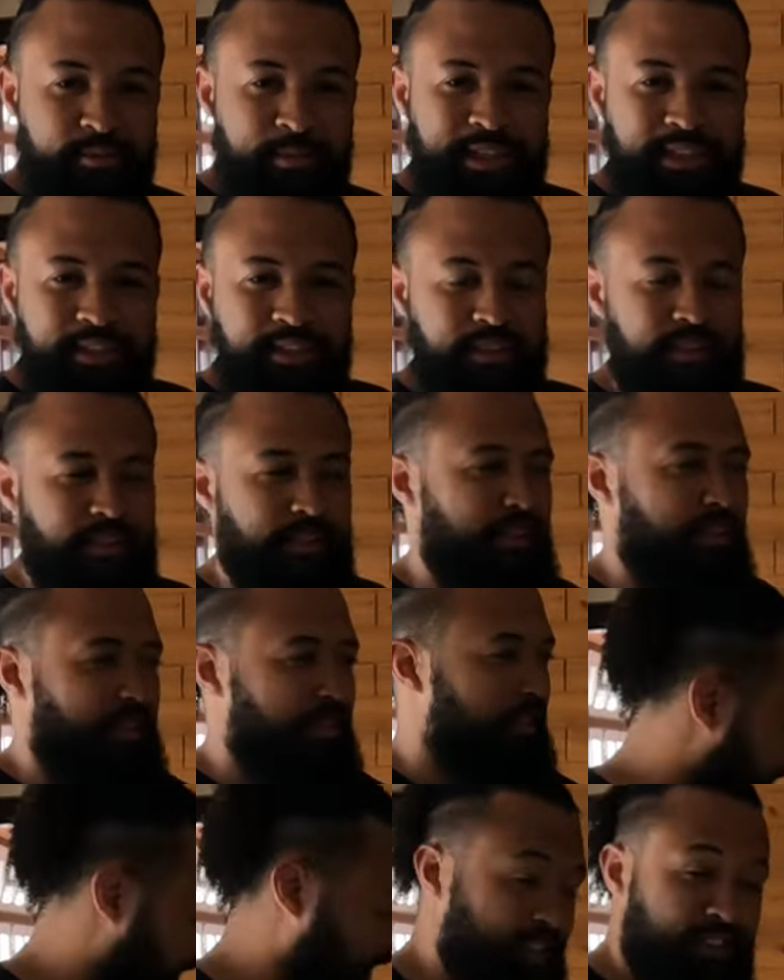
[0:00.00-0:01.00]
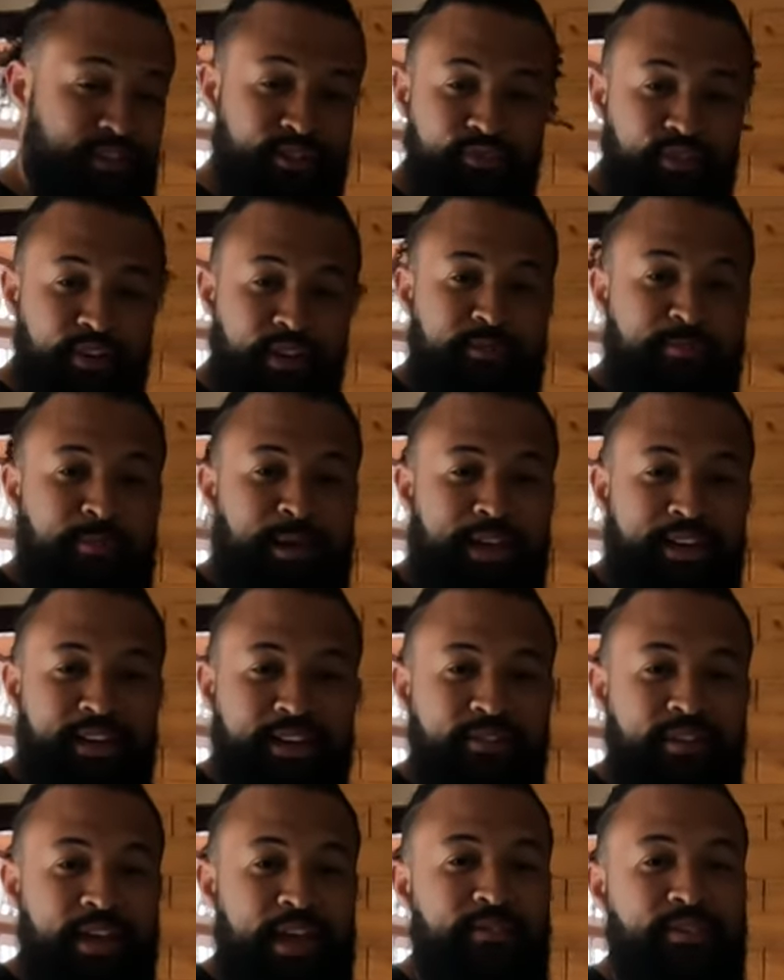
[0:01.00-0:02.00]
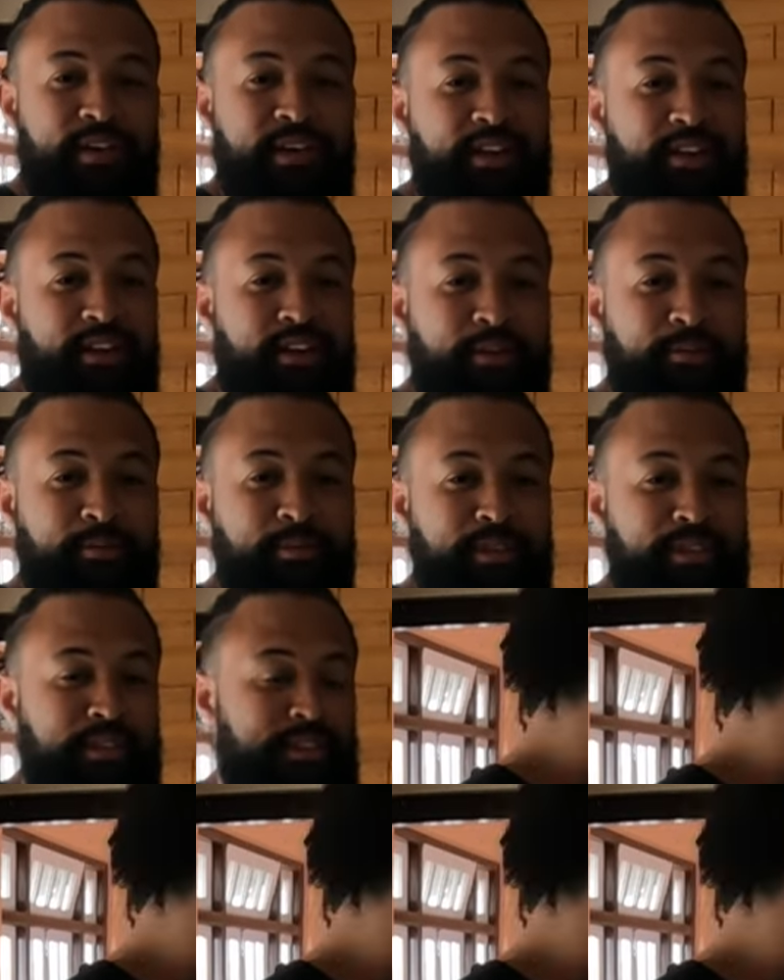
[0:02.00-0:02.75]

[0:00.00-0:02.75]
meters, and it's the first mountain I've ever climbed.